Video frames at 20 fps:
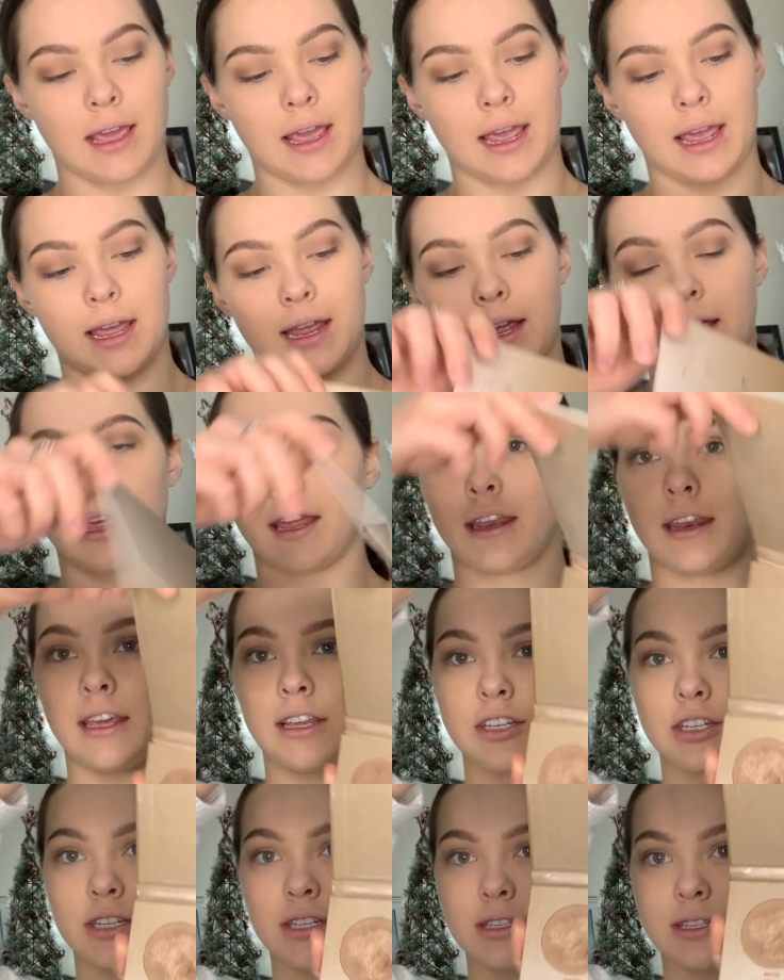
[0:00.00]
And it
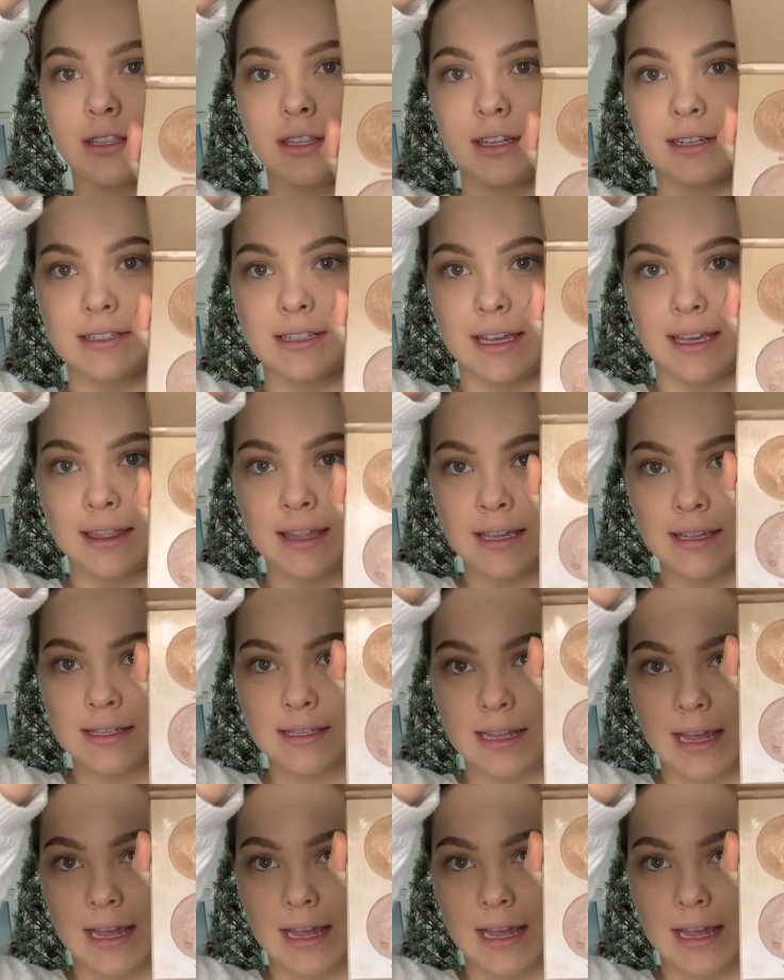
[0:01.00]
just looks like this.